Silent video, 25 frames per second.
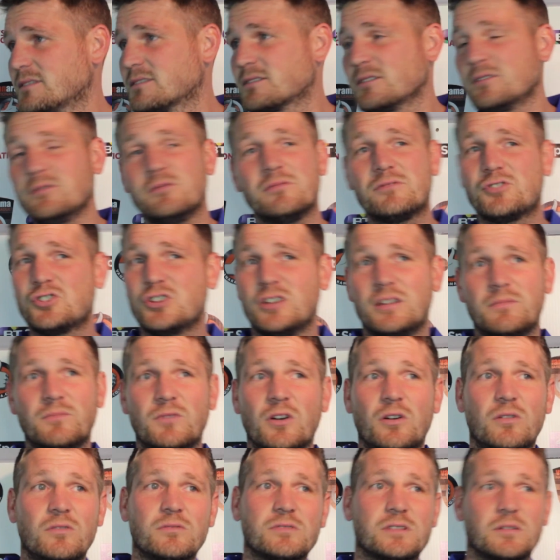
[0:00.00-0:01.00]
2 cheap
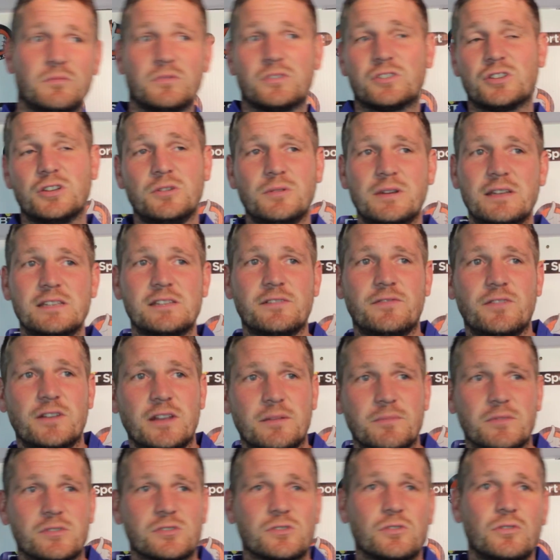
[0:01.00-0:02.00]
goals that were too easy for
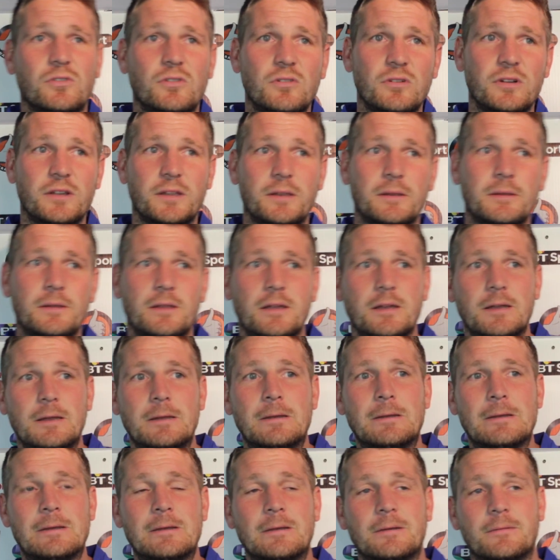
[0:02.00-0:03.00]
them to score,
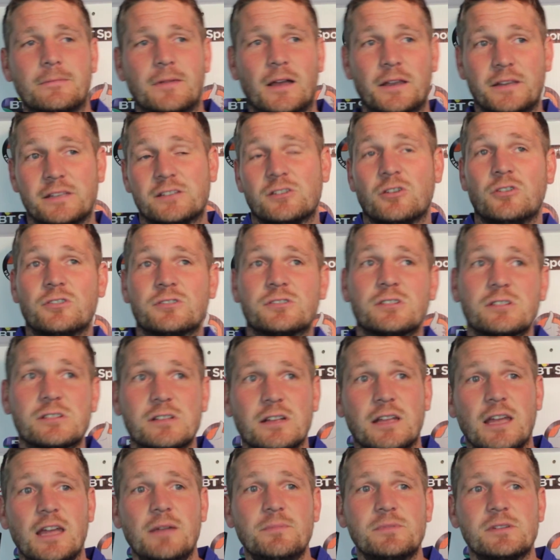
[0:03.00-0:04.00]
and it's cost us
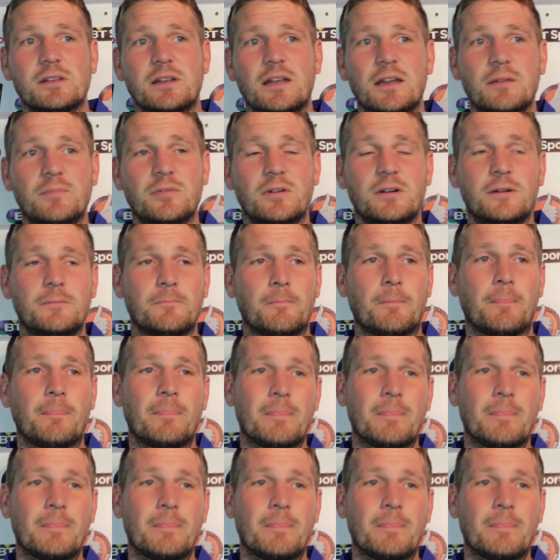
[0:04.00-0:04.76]
the game today. But